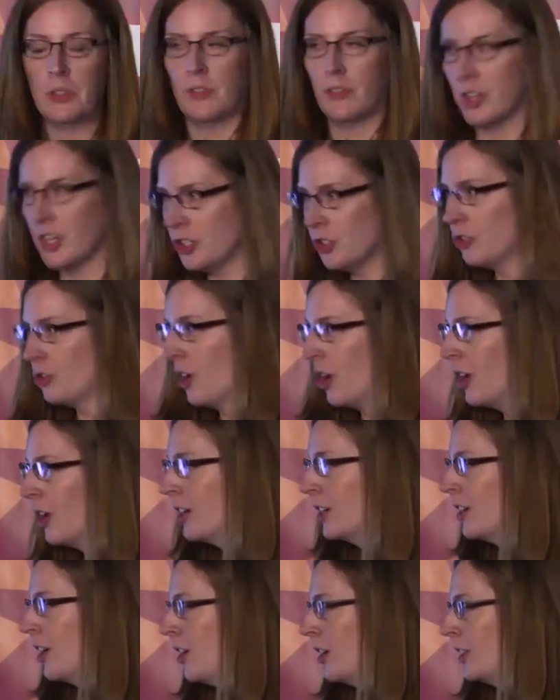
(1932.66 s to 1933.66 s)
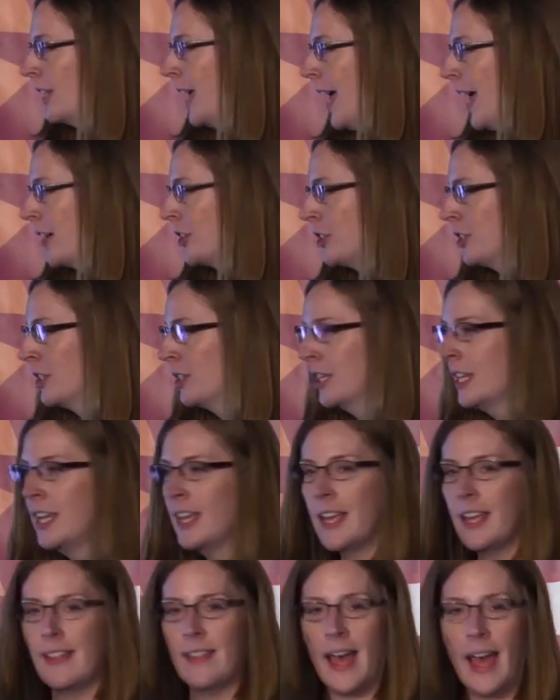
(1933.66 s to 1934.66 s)
It's a very strong call to action.
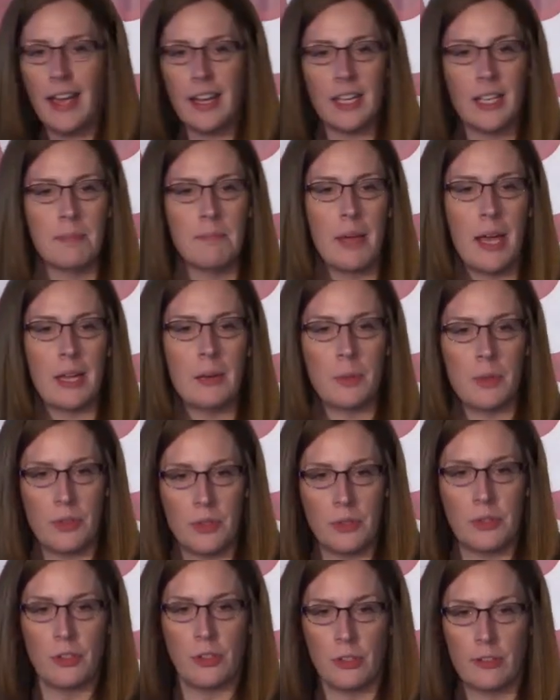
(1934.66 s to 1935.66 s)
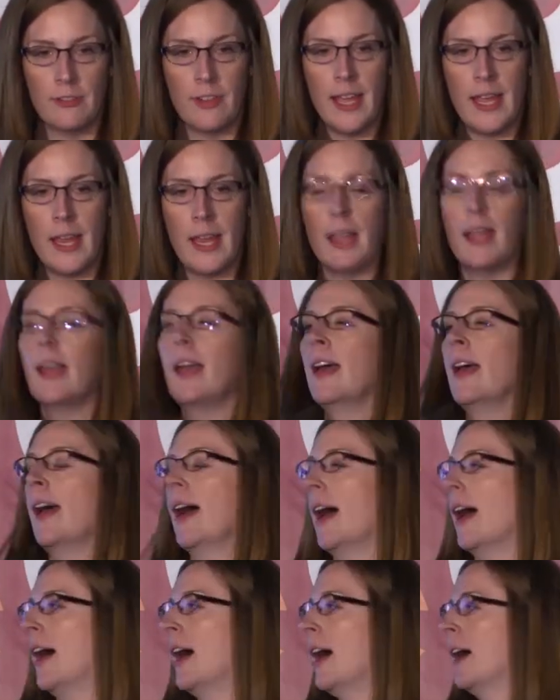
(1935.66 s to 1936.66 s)
That combined with the survey
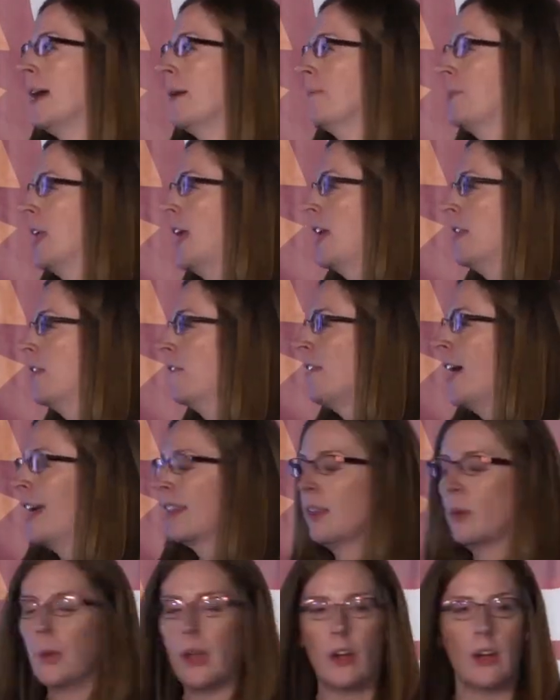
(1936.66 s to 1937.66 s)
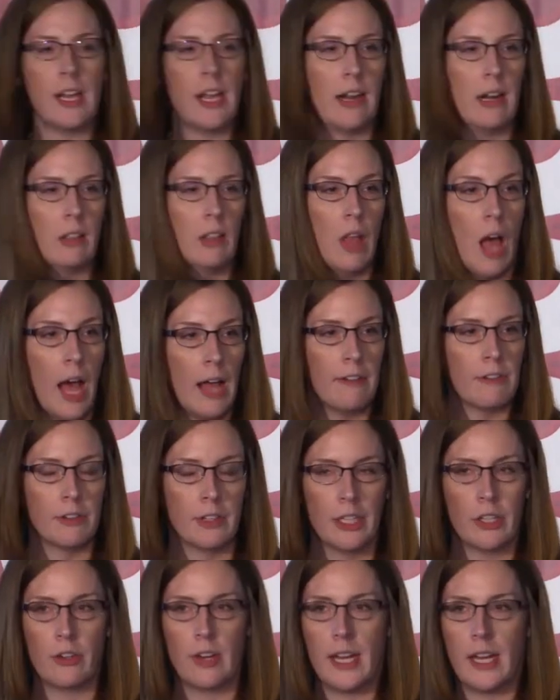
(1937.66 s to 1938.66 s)
and the fact that we already had a lot of
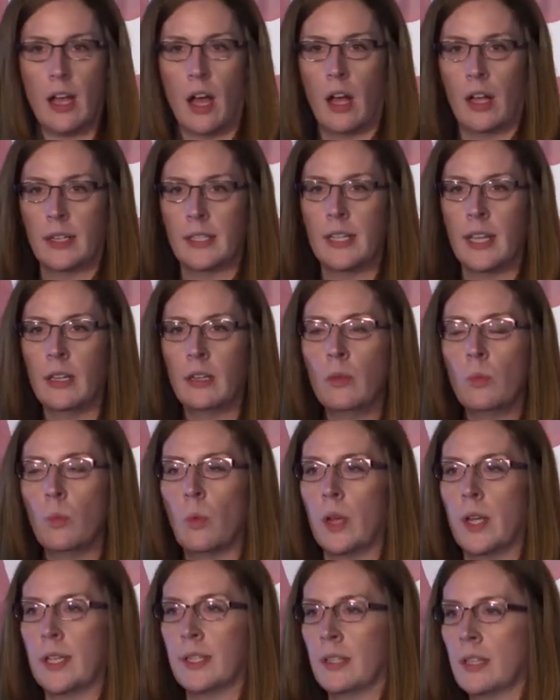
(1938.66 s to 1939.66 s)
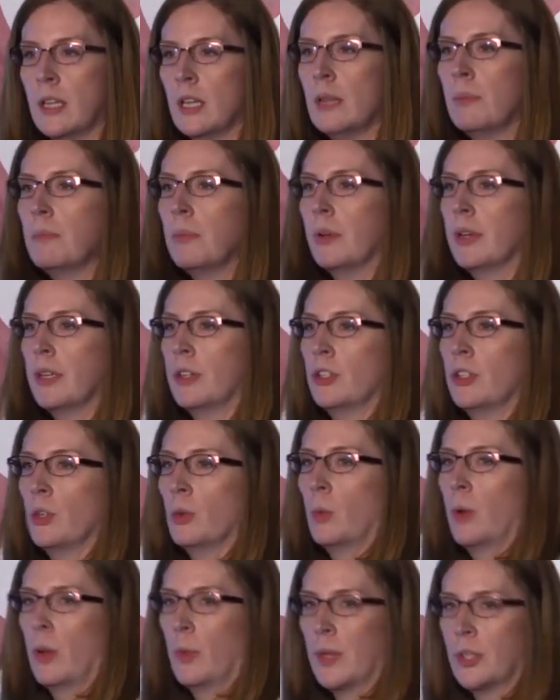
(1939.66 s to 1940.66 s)
really great content was an input
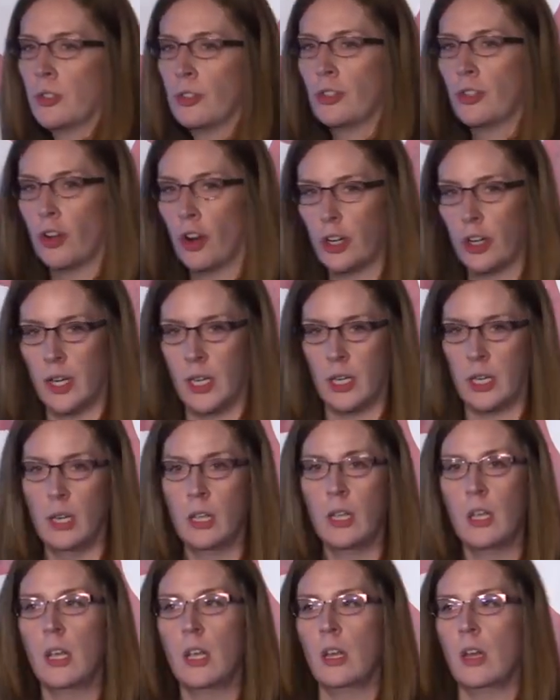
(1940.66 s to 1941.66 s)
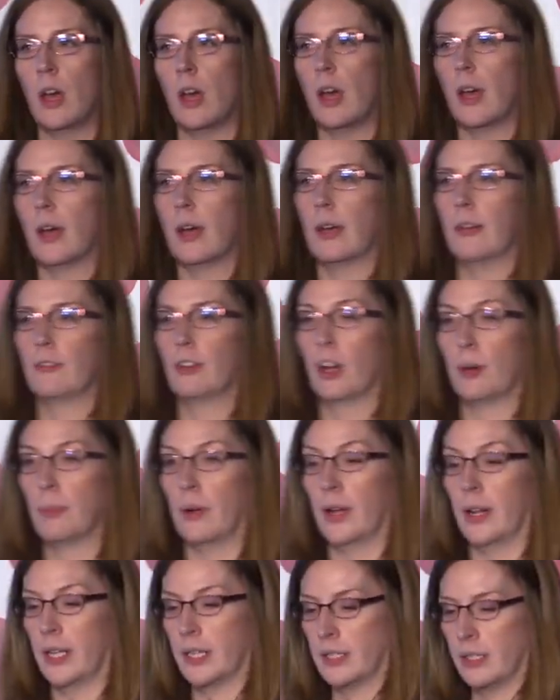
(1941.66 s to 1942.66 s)
into where we started for our
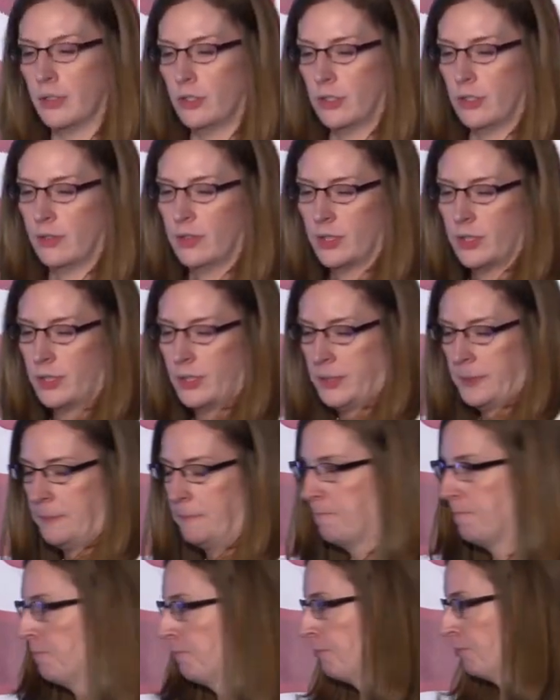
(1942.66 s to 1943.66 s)
products and services.